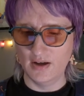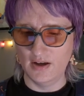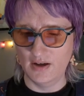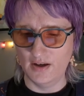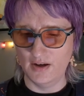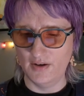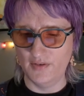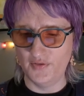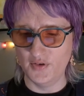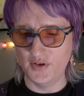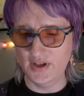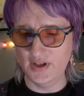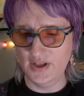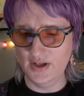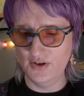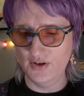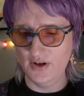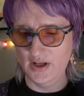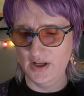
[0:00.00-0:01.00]
uh, for
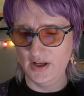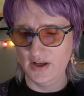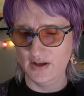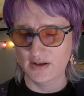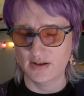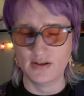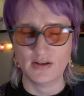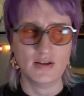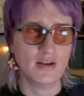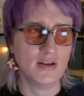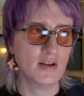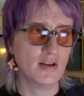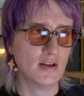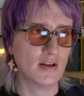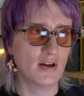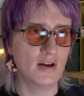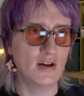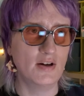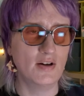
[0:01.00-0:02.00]
hearing,
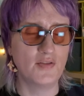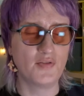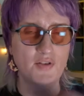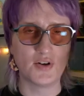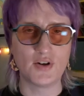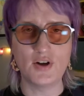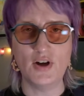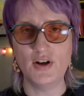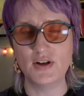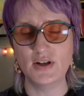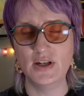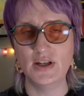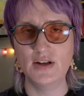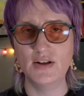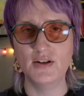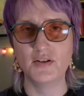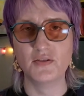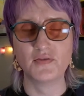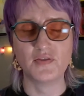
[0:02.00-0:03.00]
uh, for
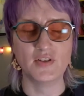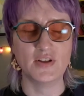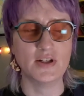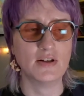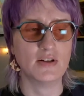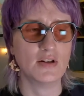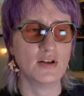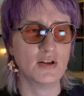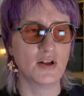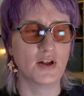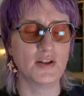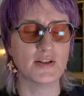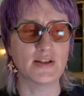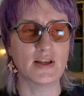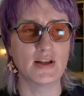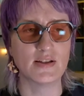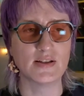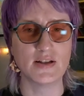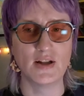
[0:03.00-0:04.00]
cognitive, and all this
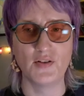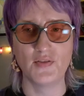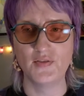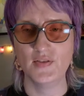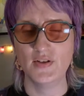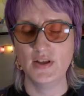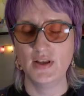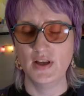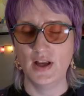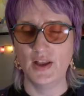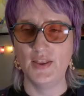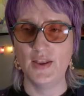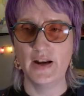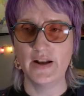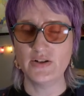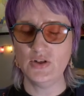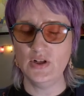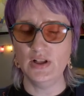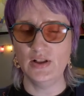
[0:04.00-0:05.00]
kind of stuff. And then
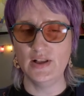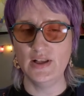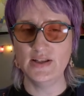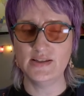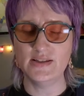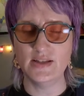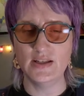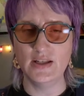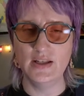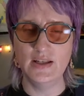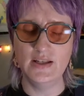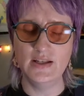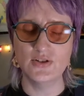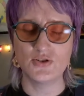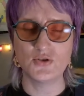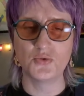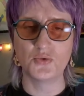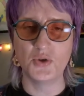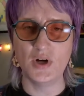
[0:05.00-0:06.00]
actually lists
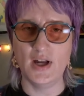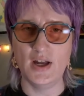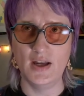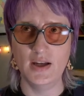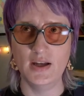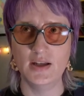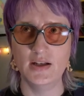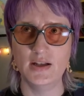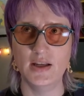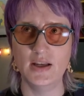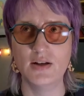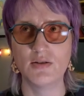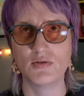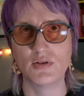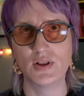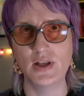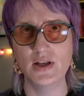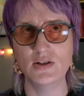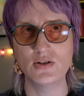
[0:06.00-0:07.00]
each ride in
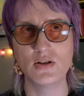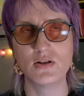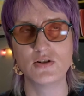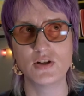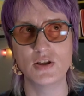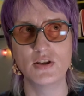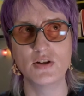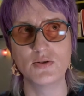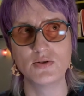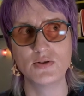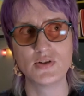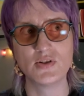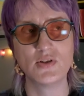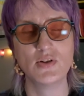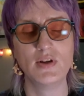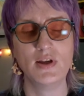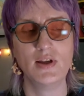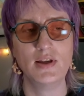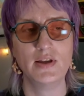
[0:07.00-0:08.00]
relation to those
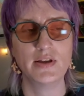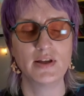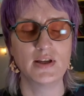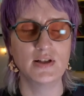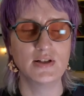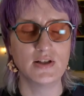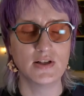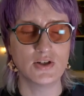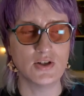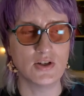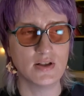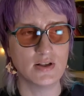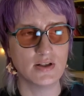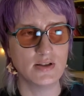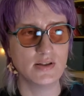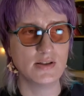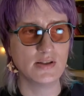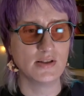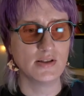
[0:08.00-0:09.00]

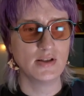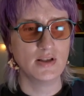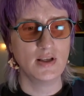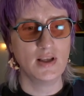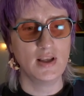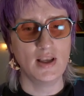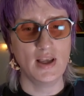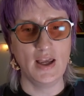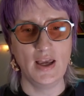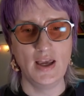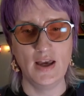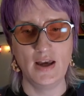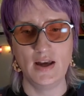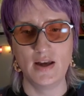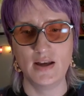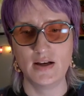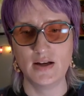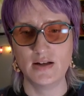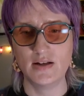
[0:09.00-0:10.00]
conditions.
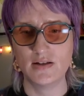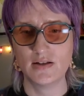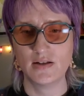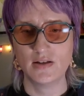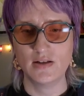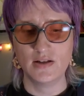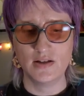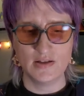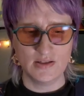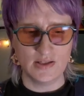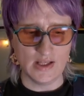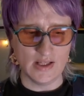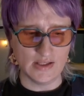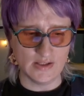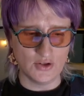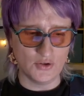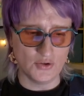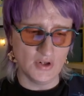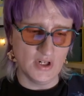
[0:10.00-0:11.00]
And it
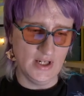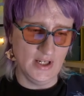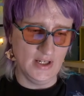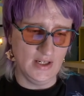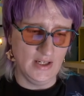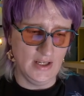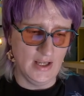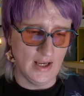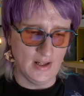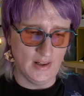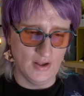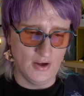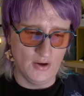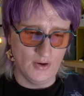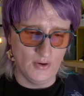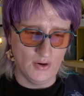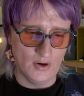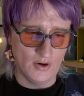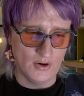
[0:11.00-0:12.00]
says green,
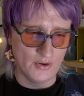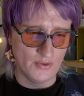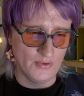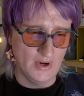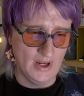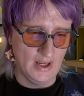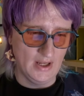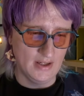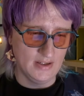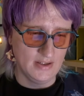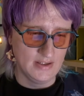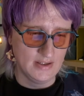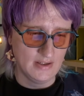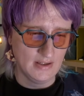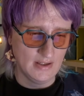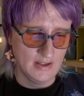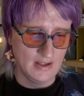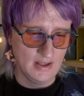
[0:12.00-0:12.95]
yellow, or red.